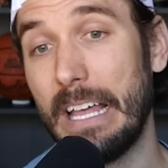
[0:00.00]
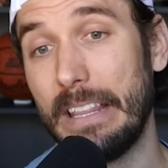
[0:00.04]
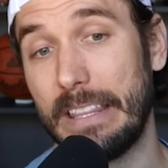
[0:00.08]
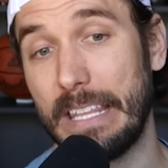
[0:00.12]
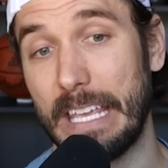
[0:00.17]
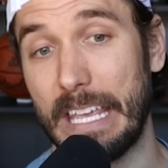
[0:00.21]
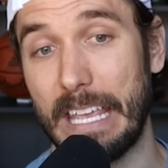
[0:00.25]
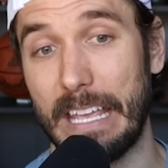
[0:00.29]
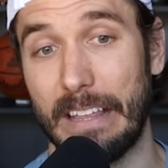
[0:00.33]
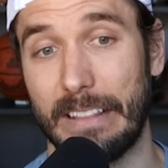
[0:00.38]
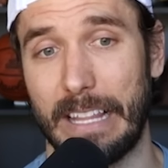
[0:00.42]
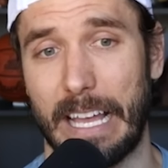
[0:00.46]

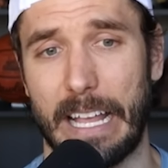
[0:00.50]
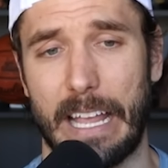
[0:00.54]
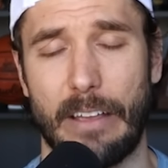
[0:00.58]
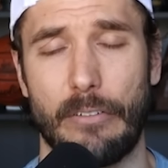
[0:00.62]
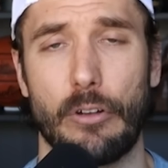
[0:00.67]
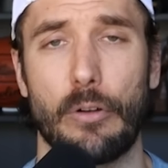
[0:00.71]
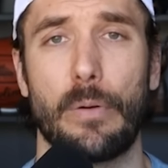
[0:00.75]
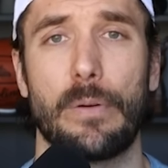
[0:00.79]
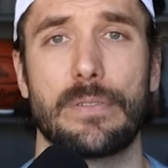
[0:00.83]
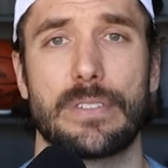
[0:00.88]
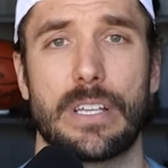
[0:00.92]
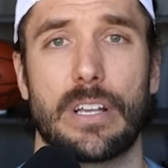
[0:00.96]

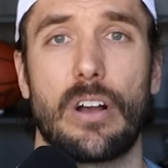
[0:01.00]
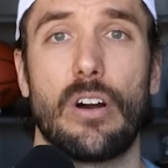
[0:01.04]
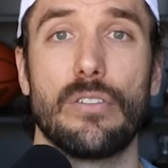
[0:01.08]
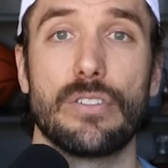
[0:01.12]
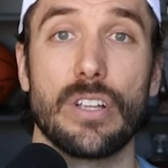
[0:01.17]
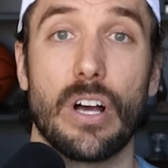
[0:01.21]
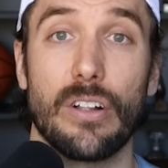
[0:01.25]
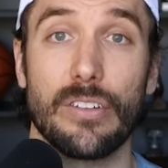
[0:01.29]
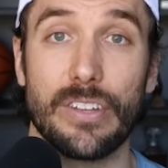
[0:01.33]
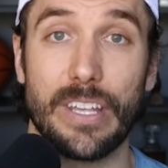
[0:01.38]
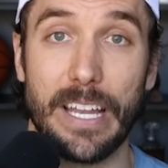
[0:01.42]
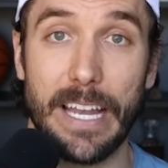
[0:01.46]
Everyone was like, oh,
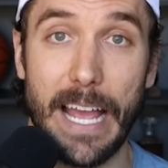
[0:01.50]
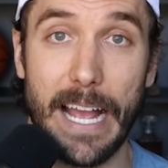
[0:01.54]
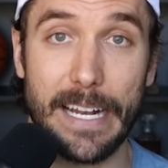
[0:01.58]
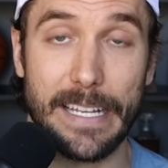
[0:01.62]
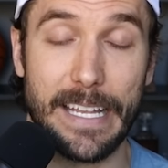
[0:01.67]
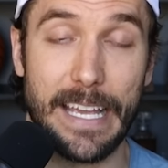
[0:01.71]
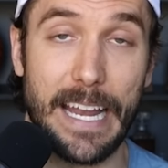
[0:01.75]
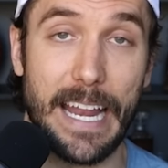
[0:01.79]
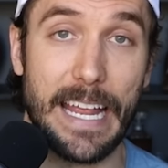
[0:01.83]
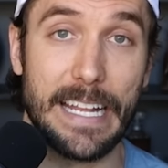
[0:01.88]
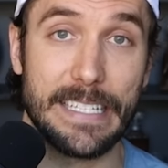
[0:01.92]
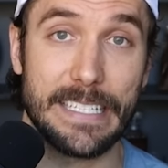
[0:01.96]
Dalton Connect, he
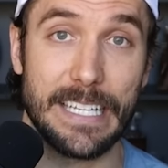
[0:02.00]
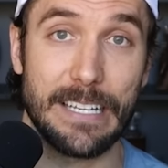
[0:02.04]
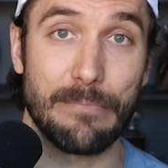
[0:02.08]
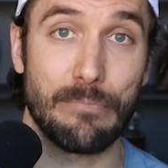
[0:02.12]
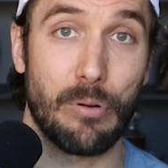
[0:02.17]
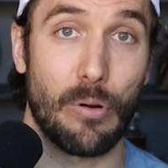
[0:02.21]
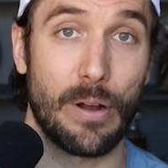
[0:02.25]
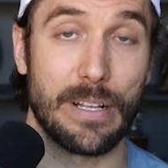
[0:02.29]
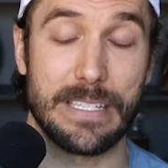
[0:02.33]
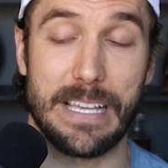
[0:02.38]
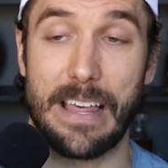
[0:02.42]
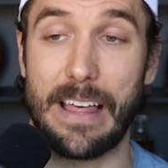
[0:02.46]
had 18 points.